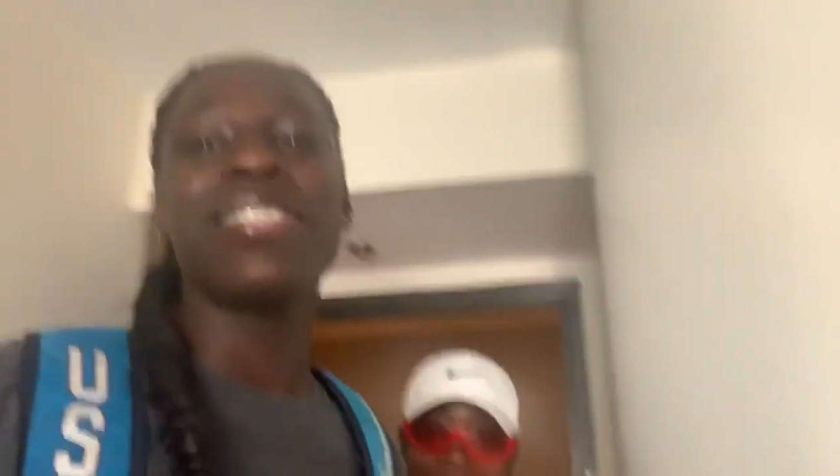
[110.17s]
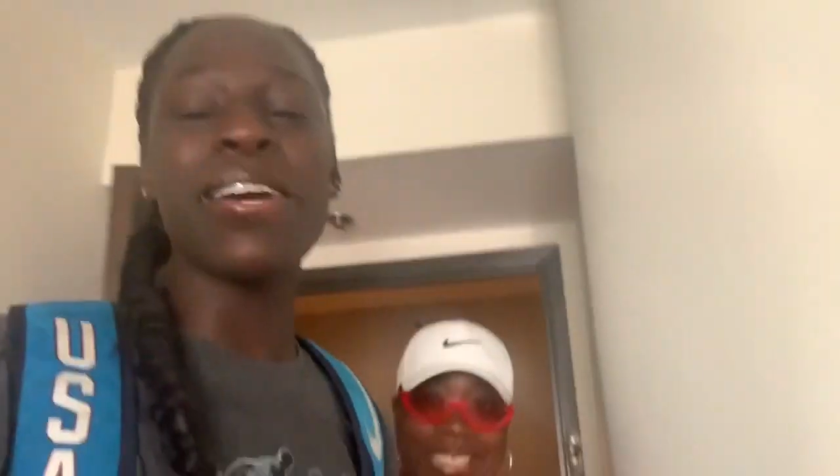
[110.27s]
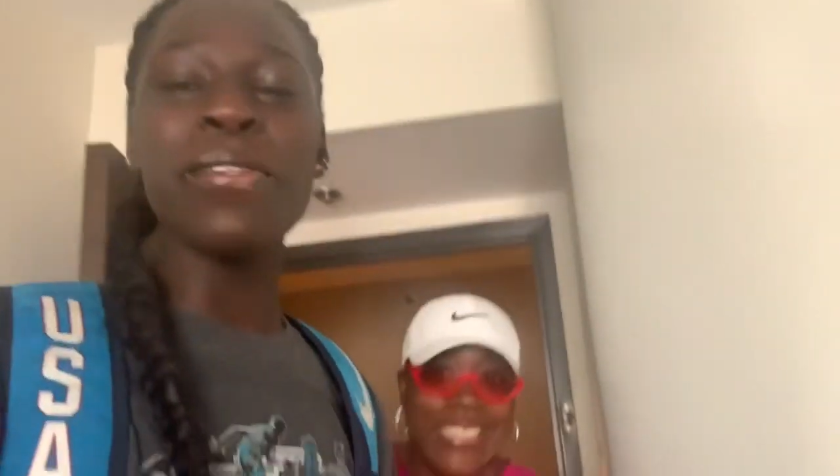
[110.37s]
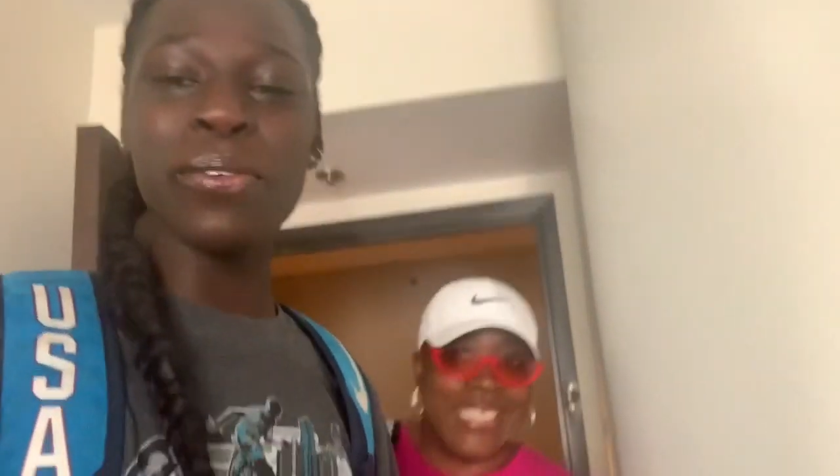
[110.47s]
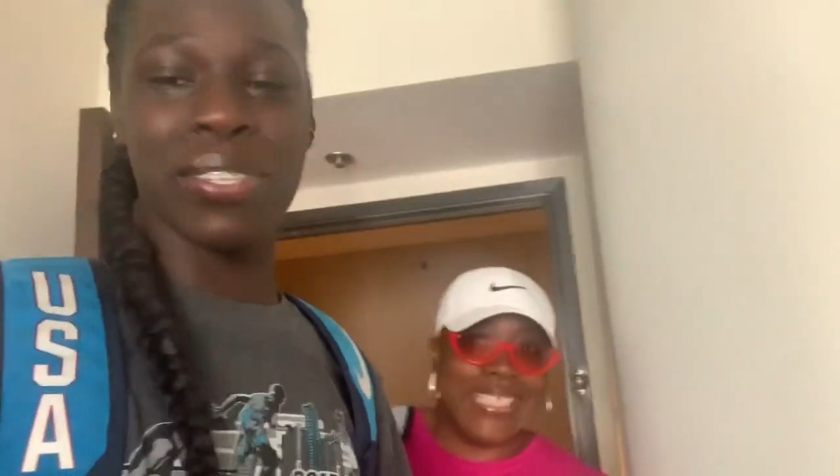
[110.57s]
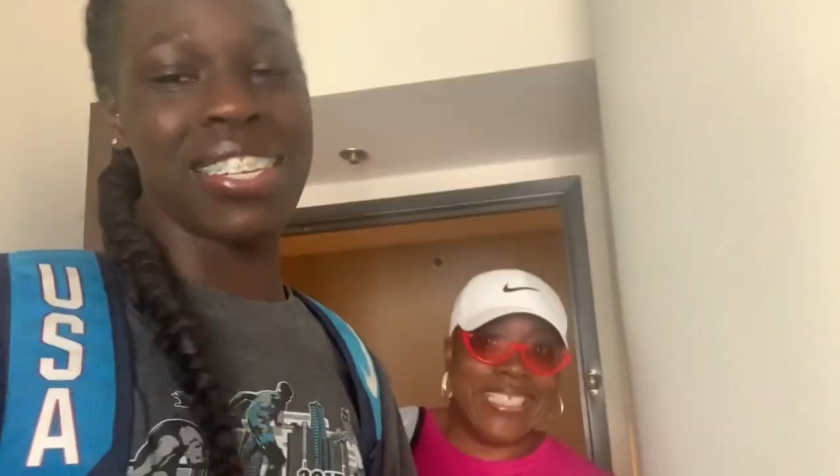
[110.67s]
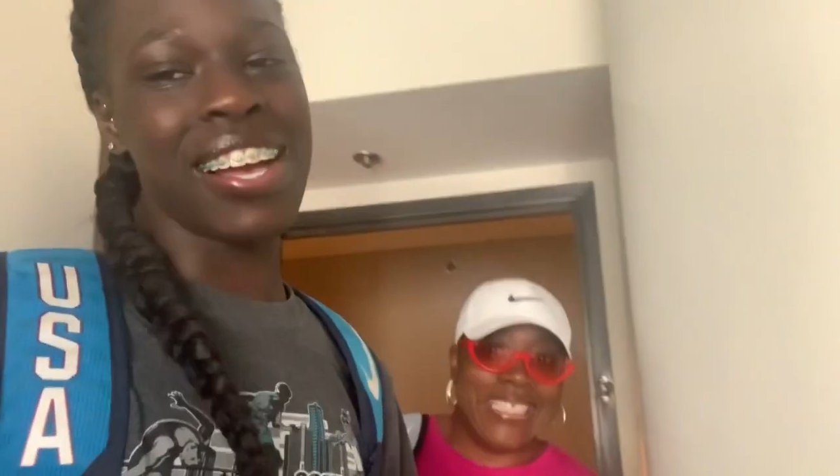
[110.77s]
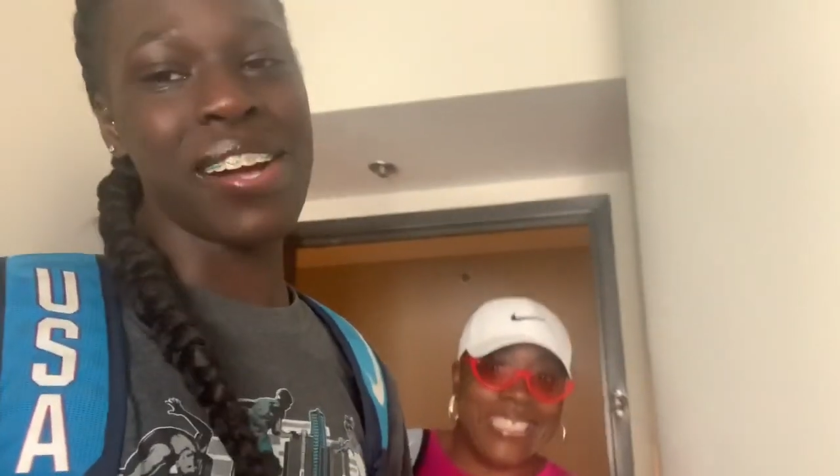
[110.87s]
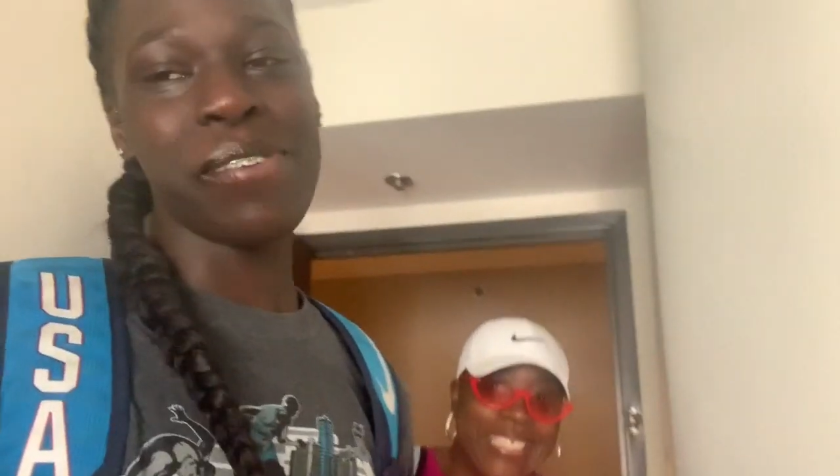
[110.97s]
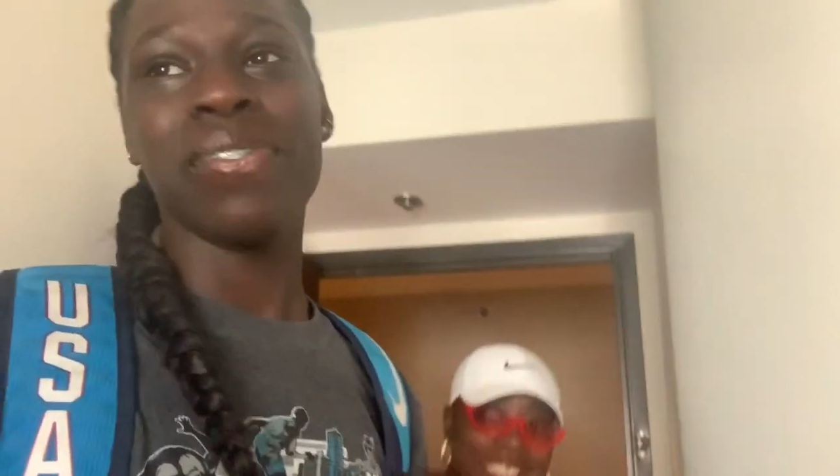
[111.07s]
to go
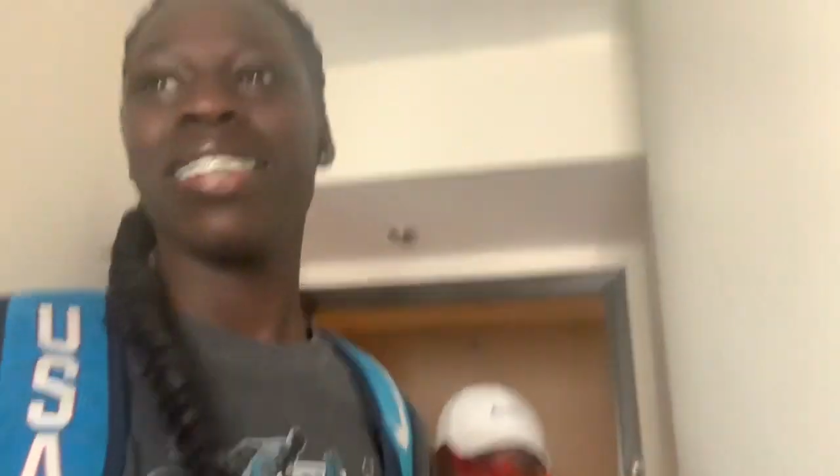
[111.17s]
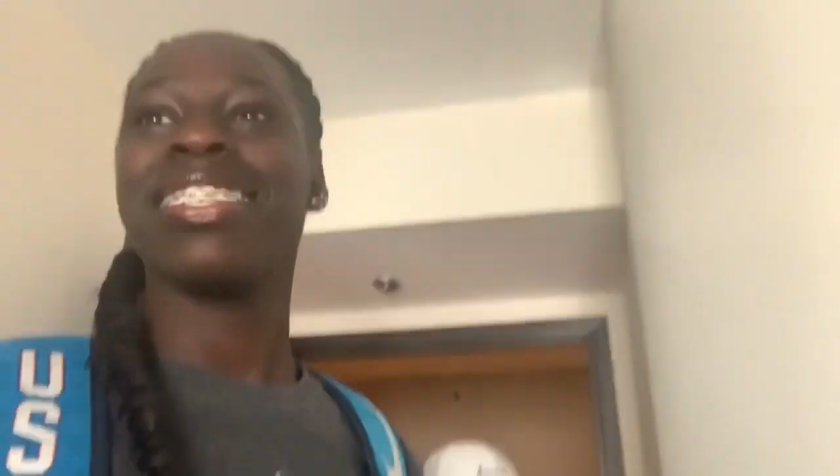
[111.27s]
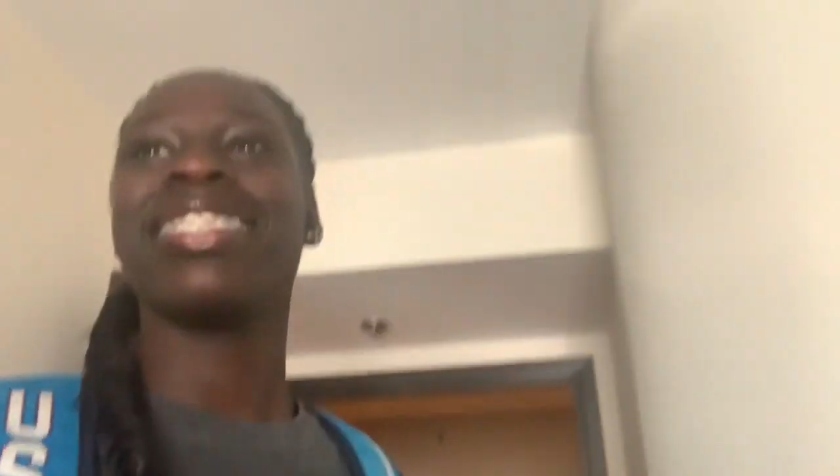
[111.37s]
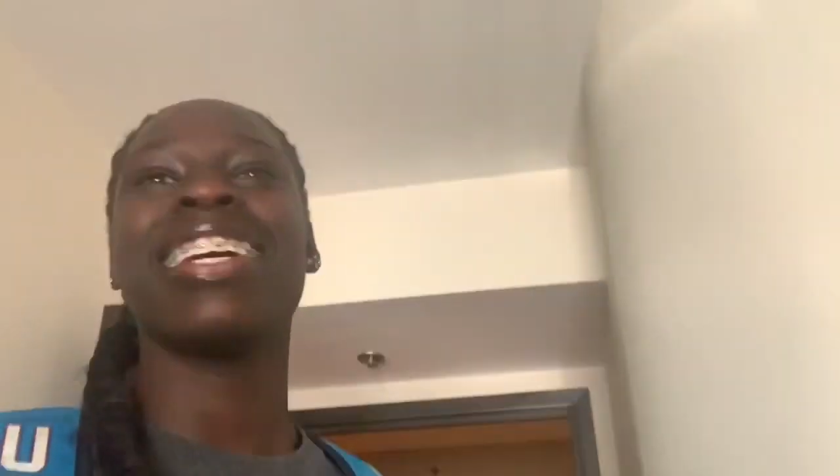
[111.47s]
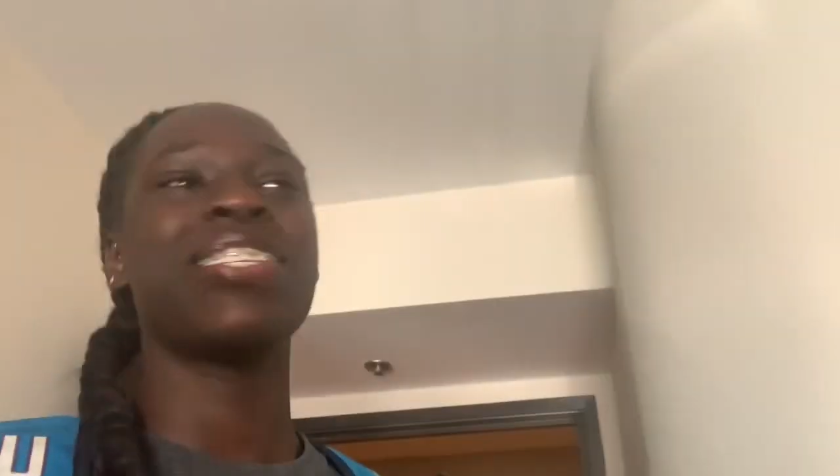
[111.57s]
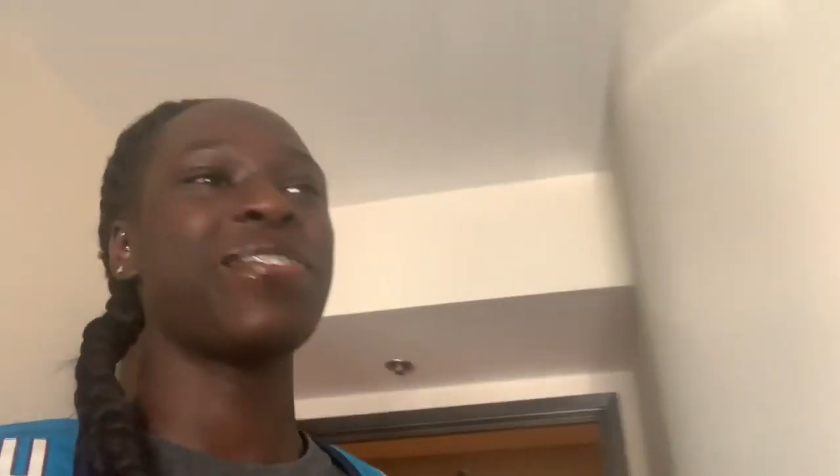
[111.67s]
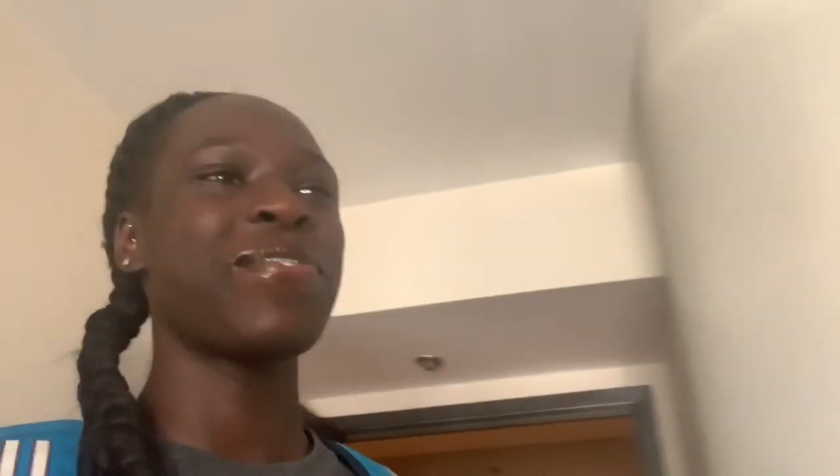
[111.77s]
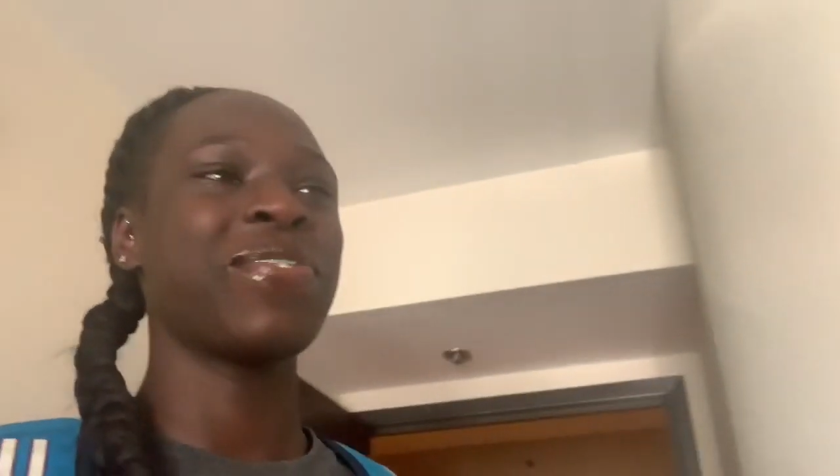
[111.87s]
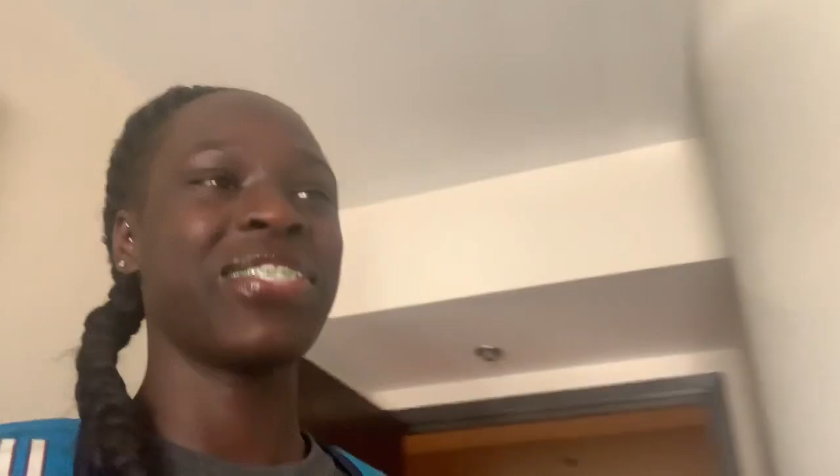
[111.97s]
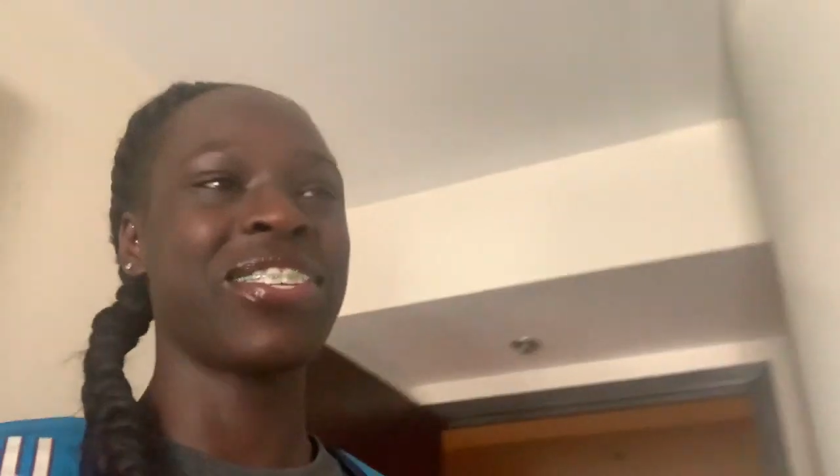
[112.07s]
loosen up. It's day
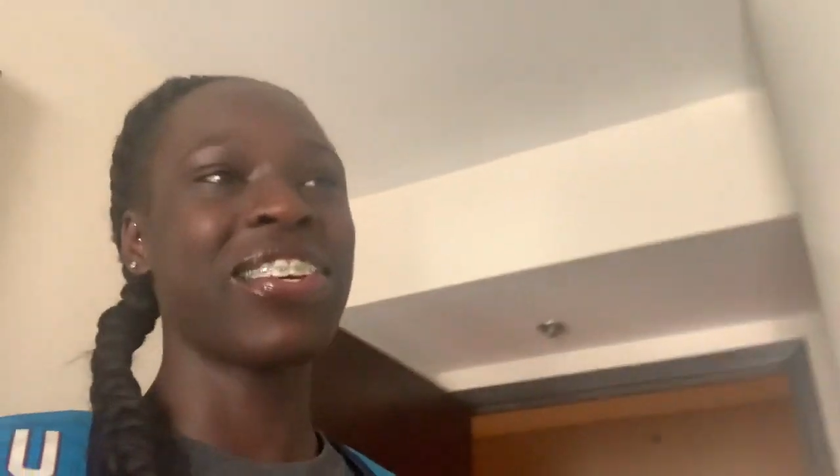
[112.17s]
two, so